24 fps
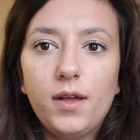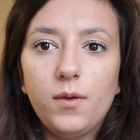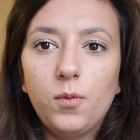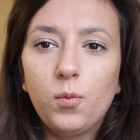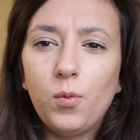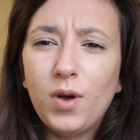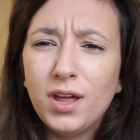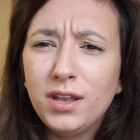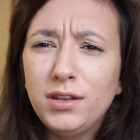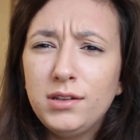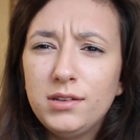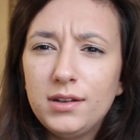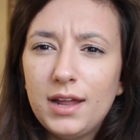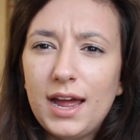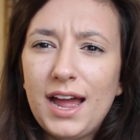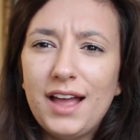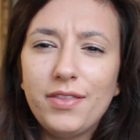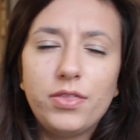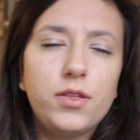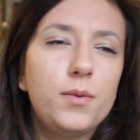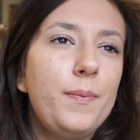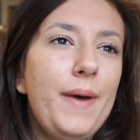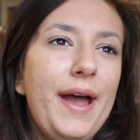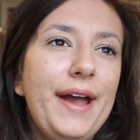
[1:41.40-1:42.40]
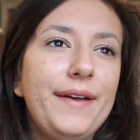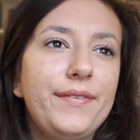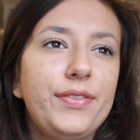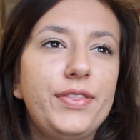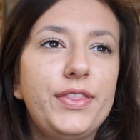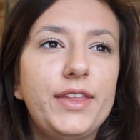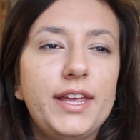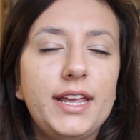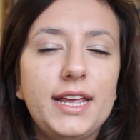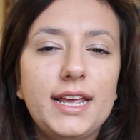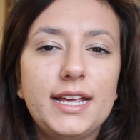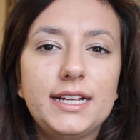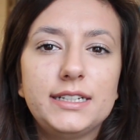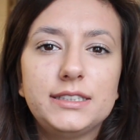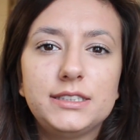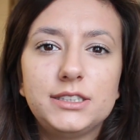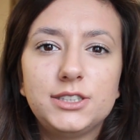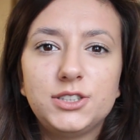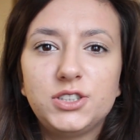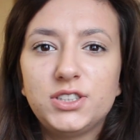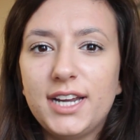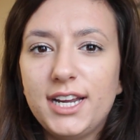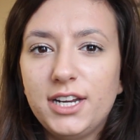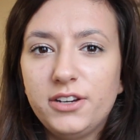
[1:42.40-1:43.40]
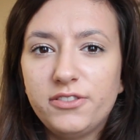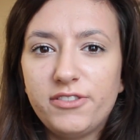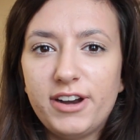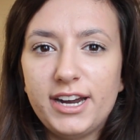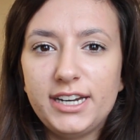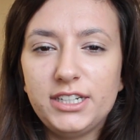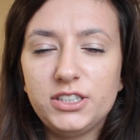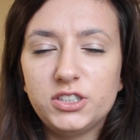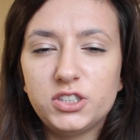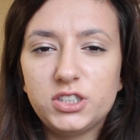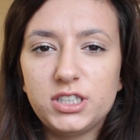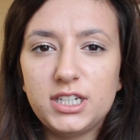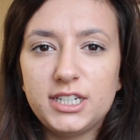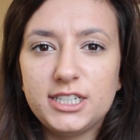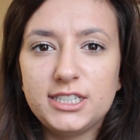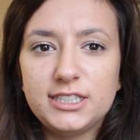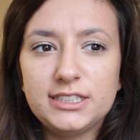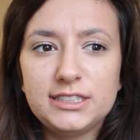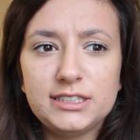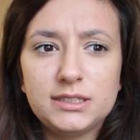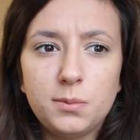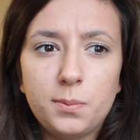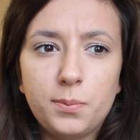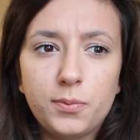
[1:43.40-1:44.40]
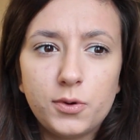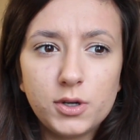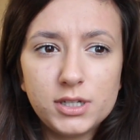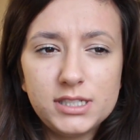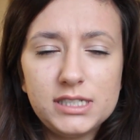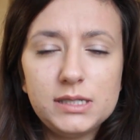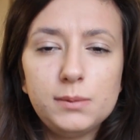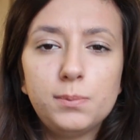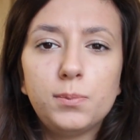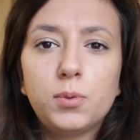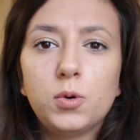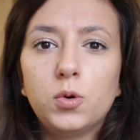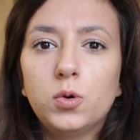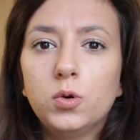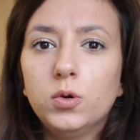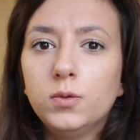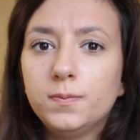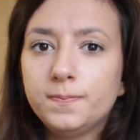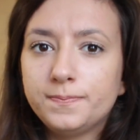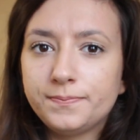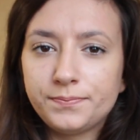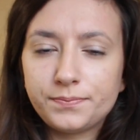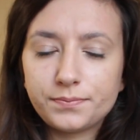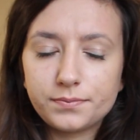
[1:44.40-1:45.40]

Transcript: One other bad thing is the shade range is pretty poor,